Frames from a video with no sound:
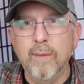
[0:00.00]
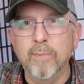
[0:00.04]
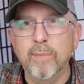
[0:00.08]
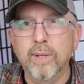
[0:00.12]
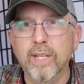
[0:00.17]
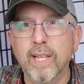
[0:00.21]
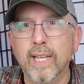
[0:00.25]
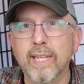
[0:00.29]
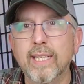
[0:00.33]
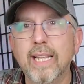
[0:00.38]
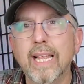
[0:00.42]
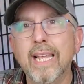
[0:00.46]
But
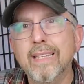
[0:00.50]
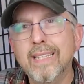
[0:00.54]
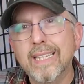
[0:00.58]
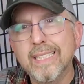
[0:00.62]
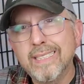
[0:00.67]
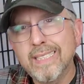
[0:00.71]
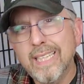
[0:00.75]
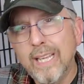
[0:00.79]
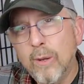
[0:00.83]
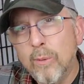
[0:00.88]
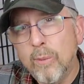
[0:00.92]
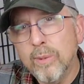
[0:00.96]
like, that's
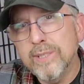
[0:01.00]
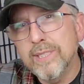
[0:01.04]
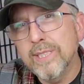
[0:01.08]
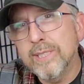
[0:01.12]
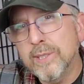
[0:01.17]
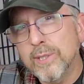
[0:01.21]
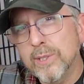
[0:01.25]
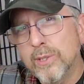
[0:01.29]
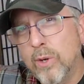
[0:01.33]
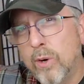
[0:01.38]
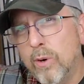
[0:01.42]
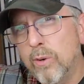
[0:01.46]
not what this
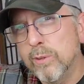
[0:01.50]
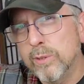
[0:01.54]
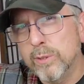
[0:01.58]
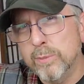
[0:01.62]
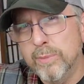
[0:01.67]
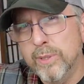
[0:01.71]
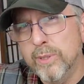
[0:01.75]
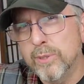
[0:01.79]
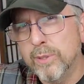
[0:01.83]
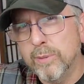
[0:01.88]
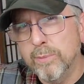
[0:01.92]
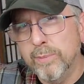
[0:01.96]
guitar was
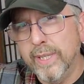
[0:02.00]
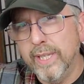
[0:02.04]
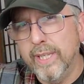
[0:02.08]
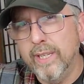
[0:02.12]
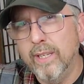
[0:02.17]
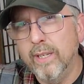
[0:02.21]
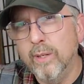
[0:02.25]
built to be.